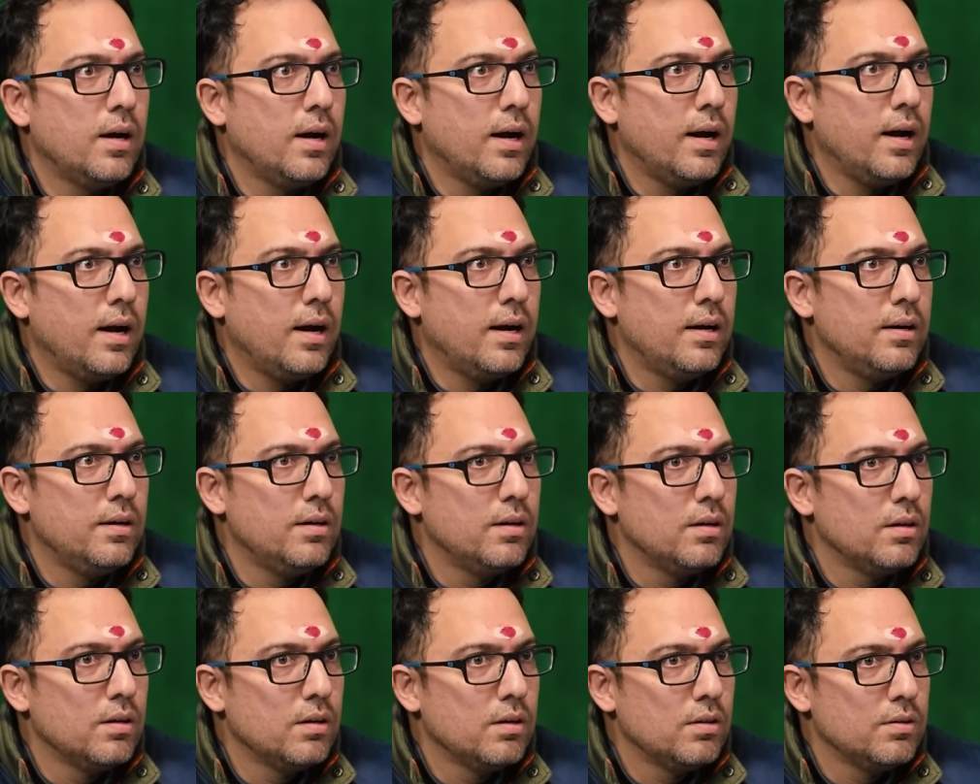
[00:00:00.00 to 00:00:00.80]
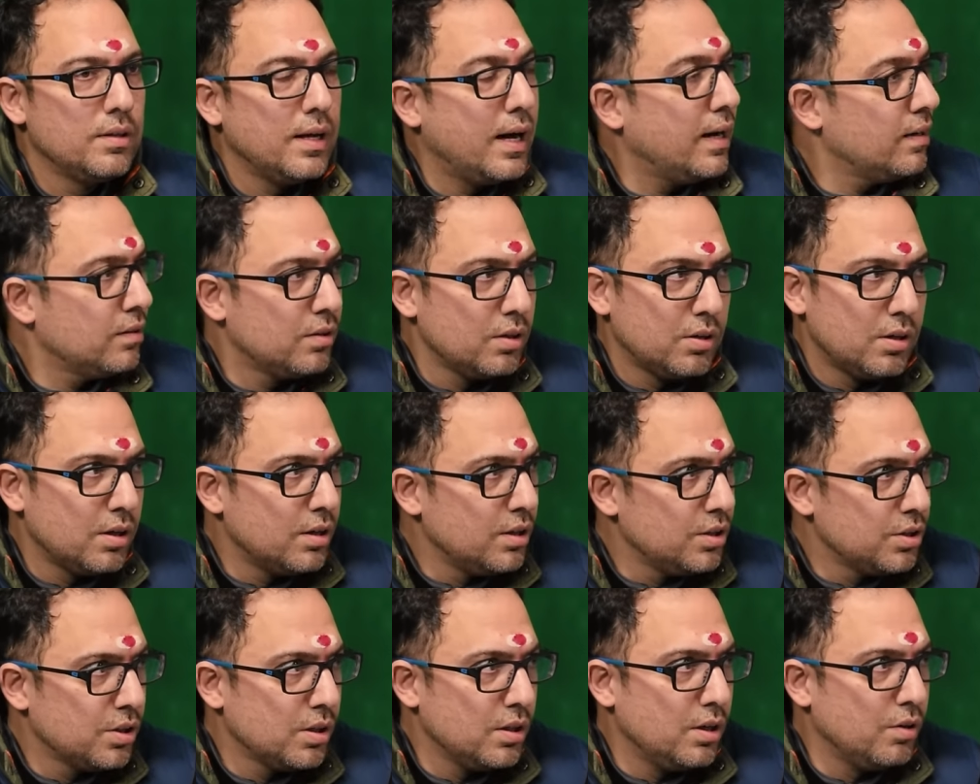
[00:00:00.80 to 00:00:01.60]
And that the
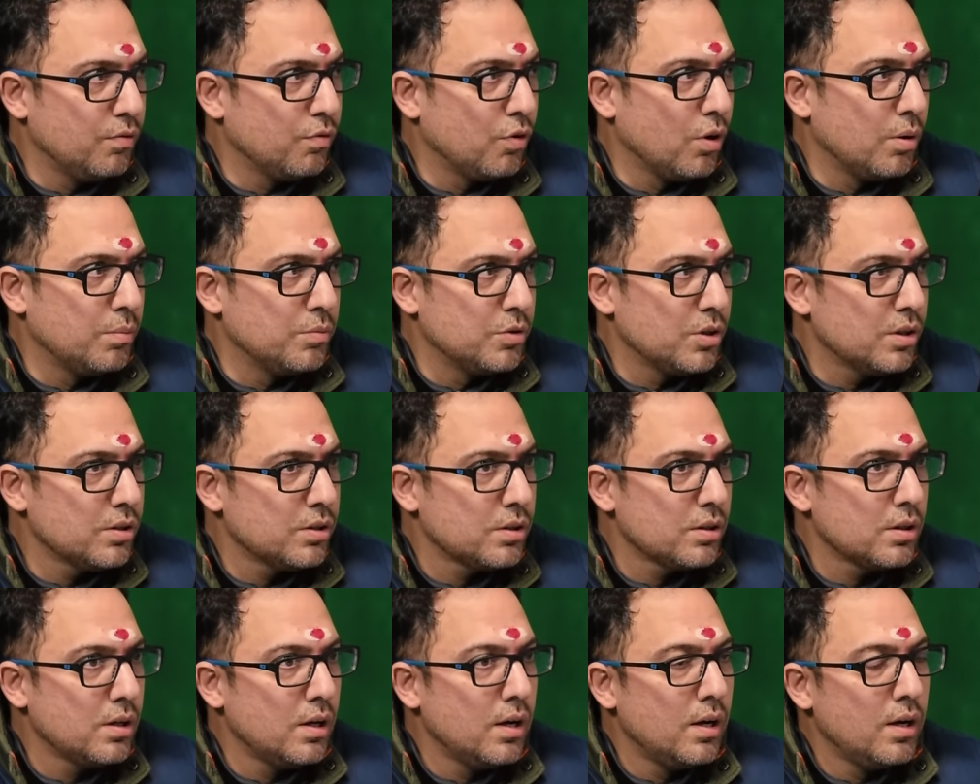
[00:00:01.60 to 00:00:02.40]
tradition informs us.